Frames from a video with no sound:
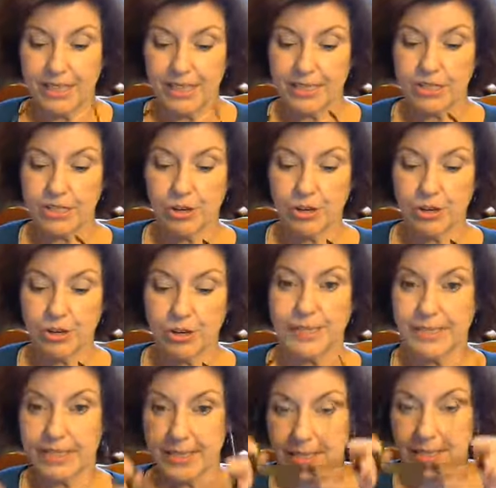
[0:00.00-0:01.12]
It's hard for me
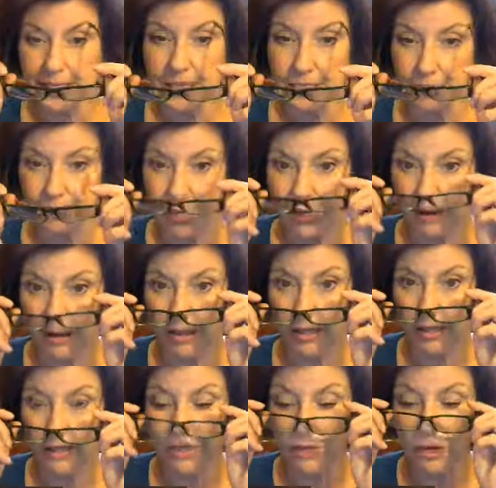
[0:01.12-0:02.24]
to see, so back on
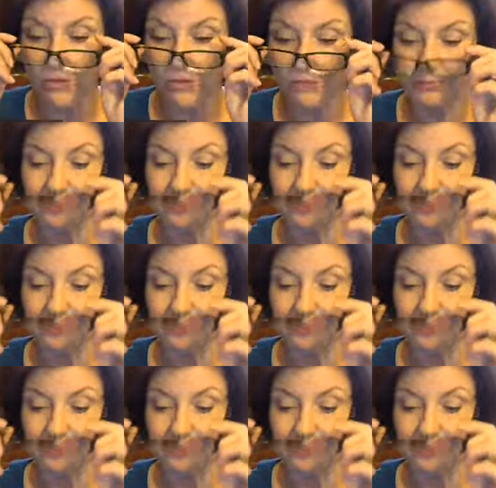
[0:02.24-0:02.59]
they go.